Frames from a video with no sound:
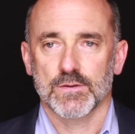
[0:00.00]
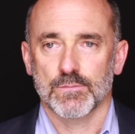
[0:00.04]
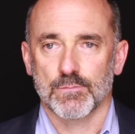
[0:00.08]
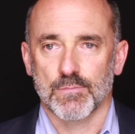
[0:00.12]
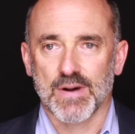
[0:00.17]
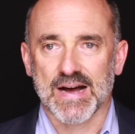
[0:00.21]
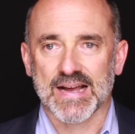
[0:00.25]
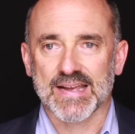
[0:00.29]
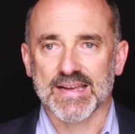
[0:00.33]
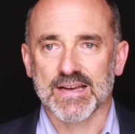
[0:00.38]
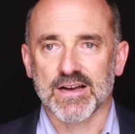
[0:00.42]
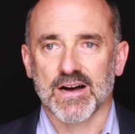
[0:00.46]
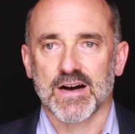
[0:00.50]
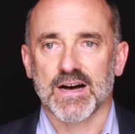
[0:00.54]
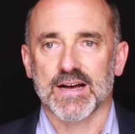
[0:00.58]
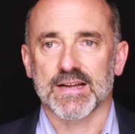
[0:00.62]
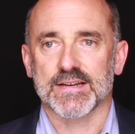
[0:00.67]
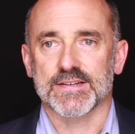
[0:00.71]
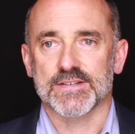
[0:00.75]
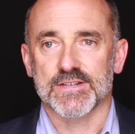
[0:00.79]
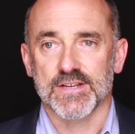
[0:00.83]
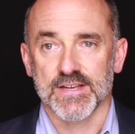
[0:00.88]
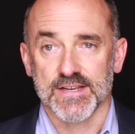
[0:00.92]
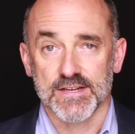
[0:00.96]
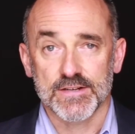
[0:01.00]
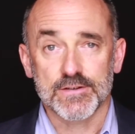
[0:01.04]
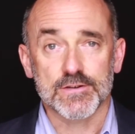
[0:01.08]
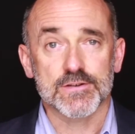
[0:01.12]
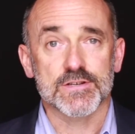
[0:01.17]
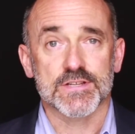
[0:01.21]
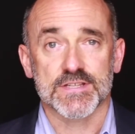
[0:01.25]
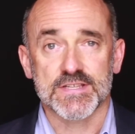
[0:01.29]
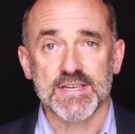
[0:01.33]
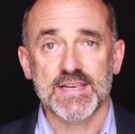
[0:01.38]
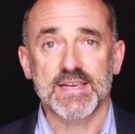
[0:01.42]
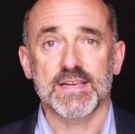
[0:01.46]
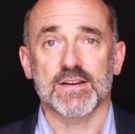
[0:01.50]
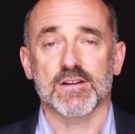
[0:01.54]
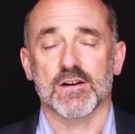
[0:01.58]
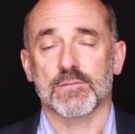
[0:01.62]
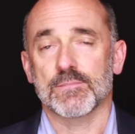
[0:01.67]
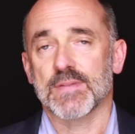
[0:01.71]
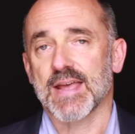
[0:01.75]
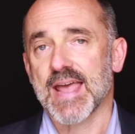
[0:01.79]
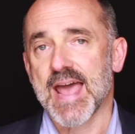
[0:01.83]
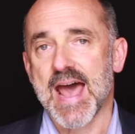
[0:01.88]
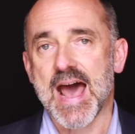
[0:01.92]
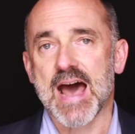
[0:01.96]
by God to intercede on
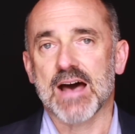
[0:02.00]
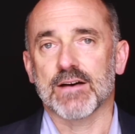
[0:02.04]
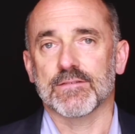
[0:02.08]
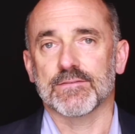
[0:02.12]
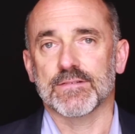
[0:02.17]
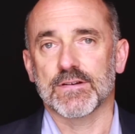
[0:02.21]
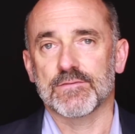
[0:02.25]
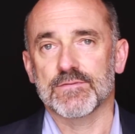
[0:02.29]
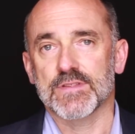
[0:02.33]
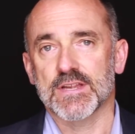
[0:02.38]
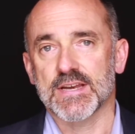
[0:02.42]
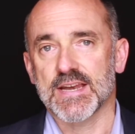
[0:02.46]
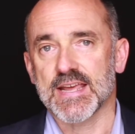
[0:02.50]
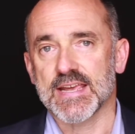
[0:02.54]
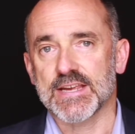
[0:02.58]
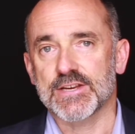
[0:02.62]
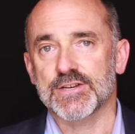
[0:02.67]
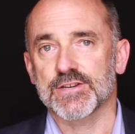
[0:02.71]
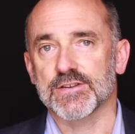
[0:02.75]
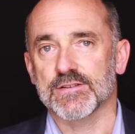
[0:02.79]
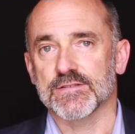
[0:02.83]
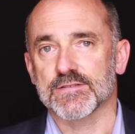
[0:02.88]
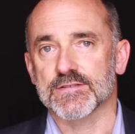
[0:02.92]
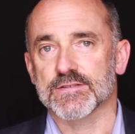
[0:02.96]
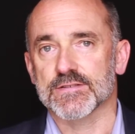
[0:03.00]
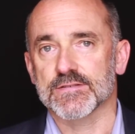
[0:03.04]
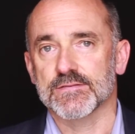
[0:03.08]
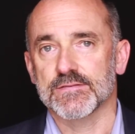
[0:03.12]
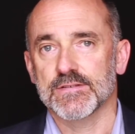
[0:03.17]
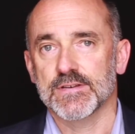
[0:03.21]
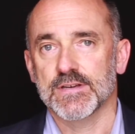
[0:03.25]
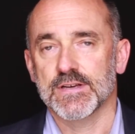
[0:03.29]
behalf of the nations,